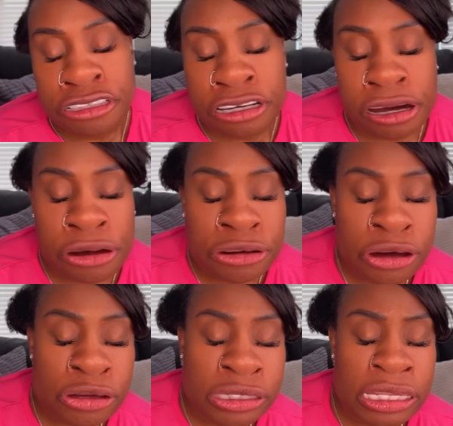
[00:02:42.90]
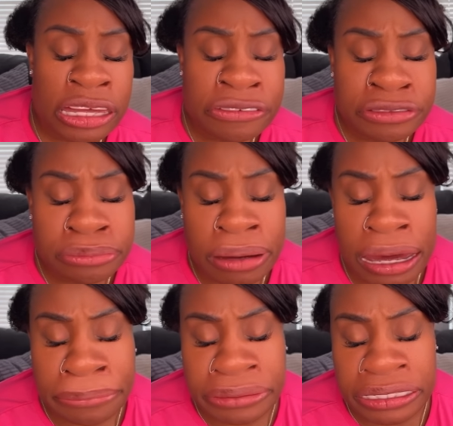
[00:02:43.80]
Coco loves
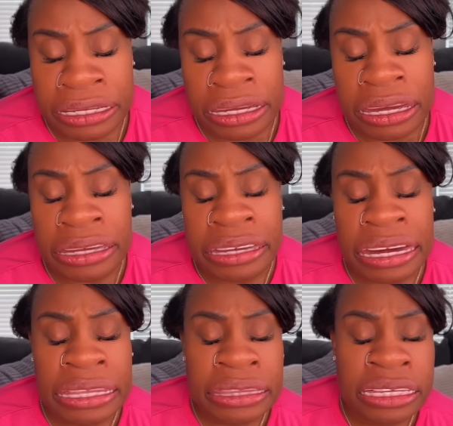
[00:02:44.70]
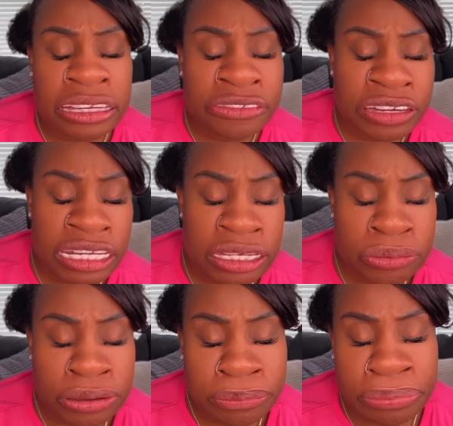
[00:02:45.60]
mama. And can't think of
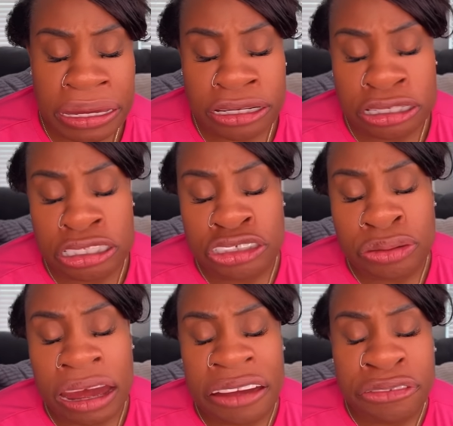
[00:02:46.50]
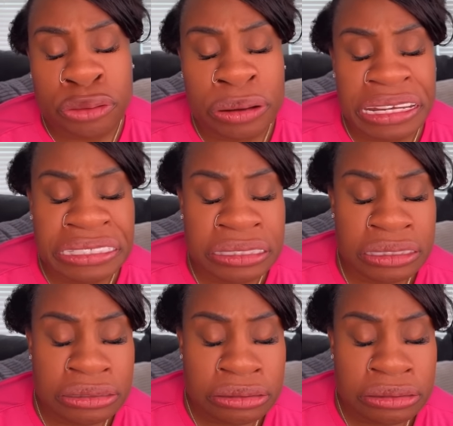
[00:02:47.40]
anyone better to drive crazy.